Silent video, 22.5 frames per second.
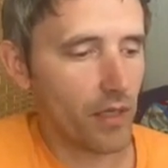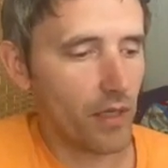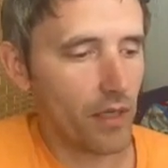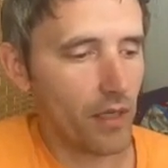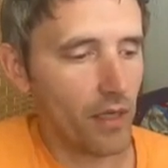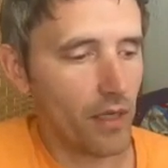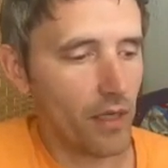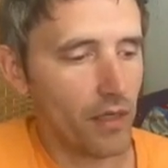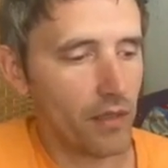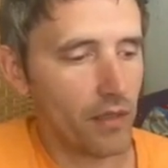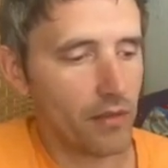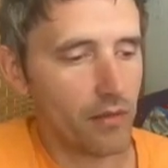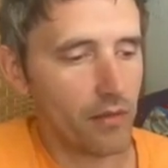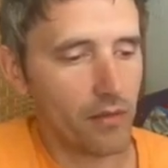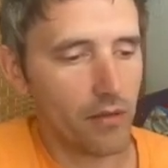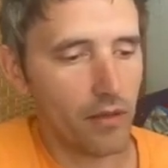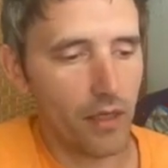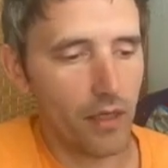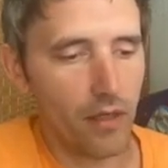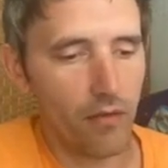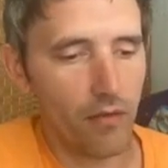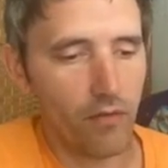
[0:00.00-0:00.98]

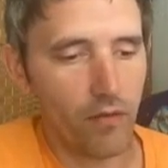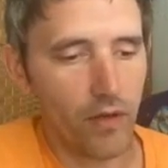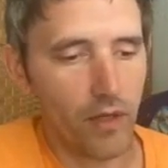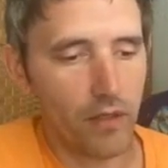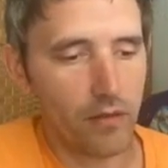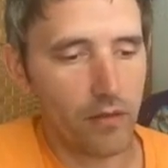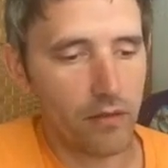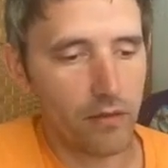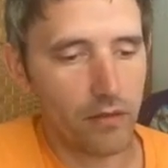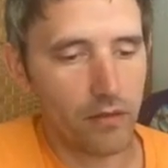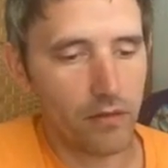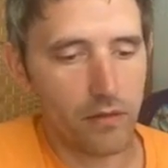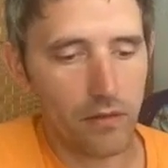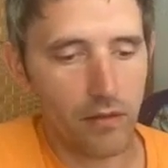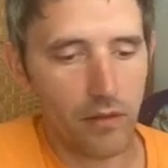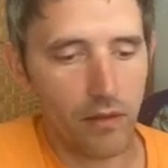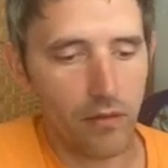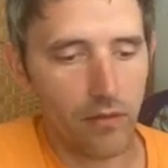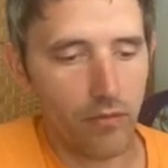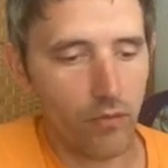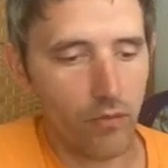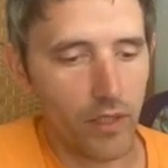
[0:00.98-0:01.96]
And events,
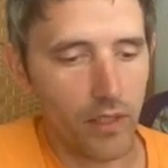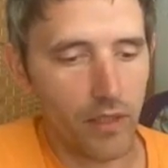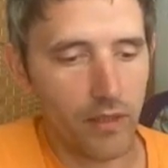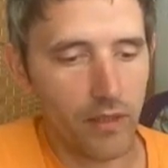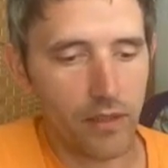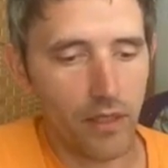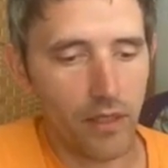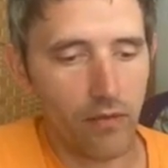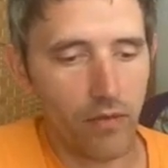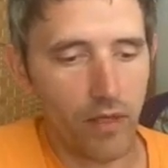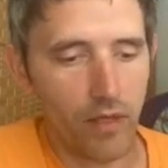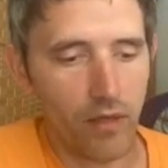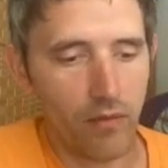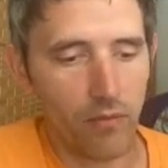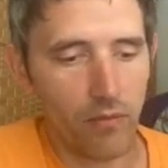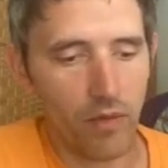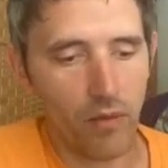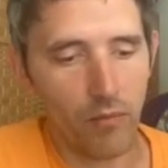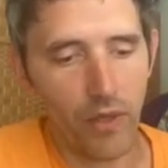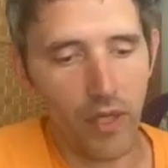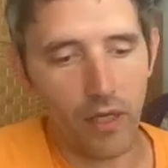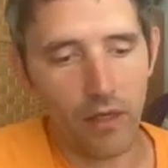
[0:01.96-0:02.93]
when it's EVM
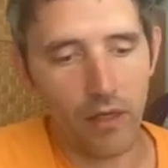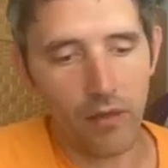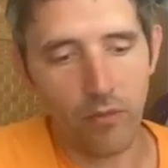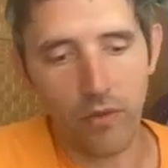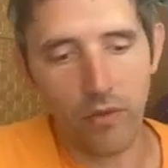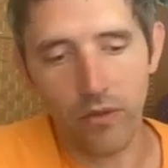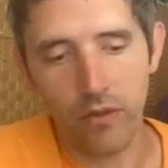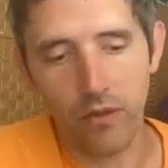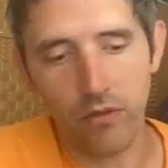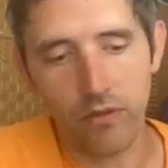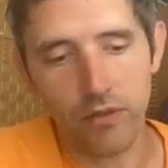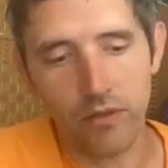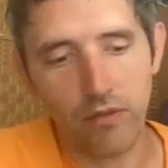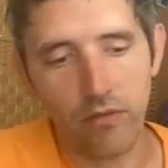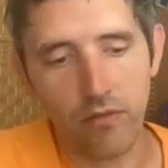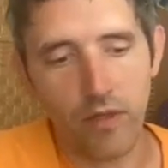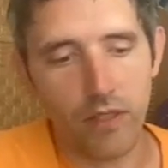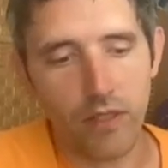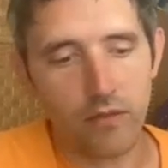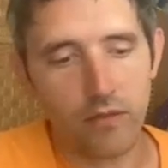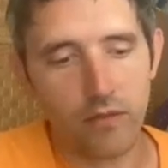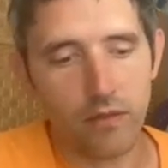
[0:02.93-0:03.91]
compatible, those
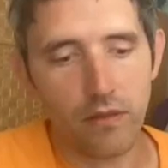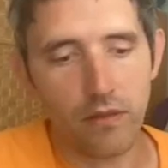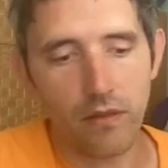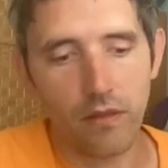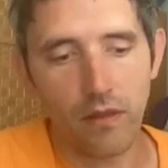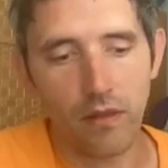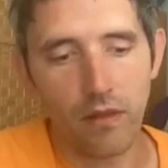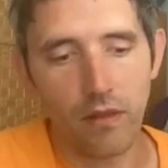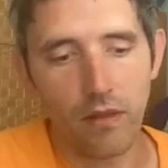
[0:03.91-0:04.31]
events